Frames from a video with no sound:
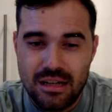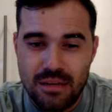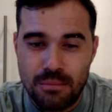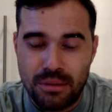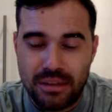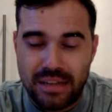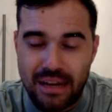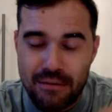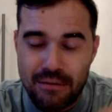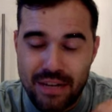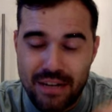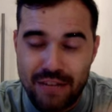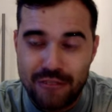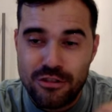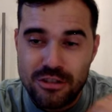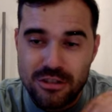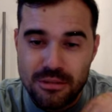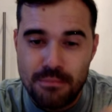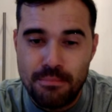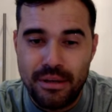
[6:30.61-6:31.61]
but get ready
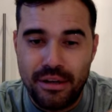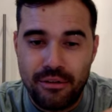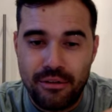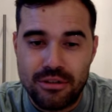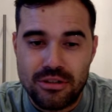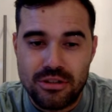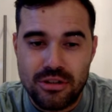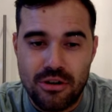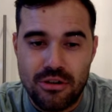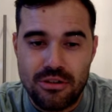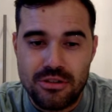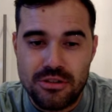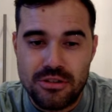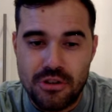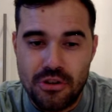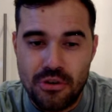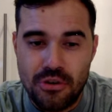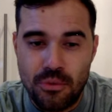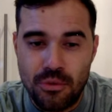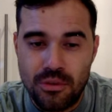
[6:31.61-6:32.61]
for some big returns
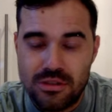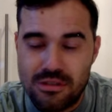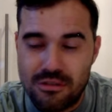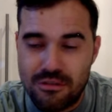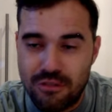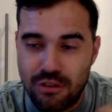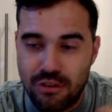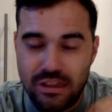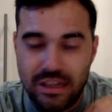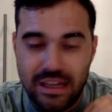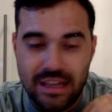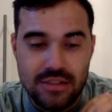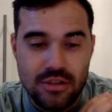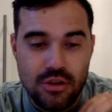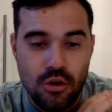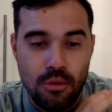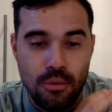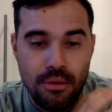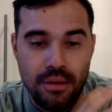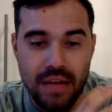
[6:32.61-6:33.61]
soon once the floodgates
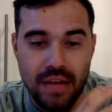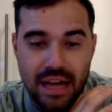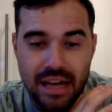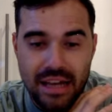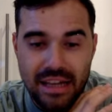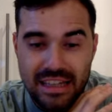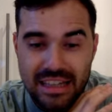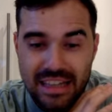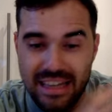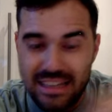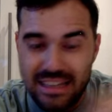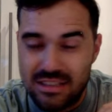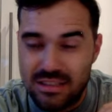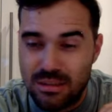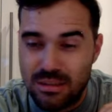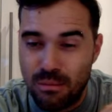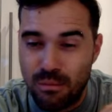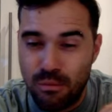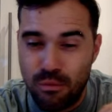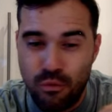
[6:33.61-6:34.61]
open and he hits
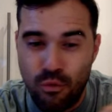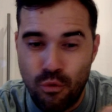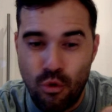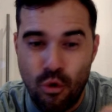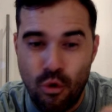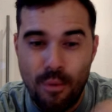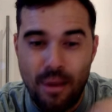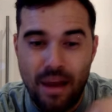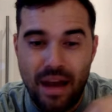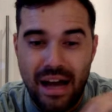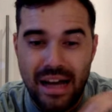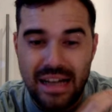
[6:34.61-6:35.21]
some form.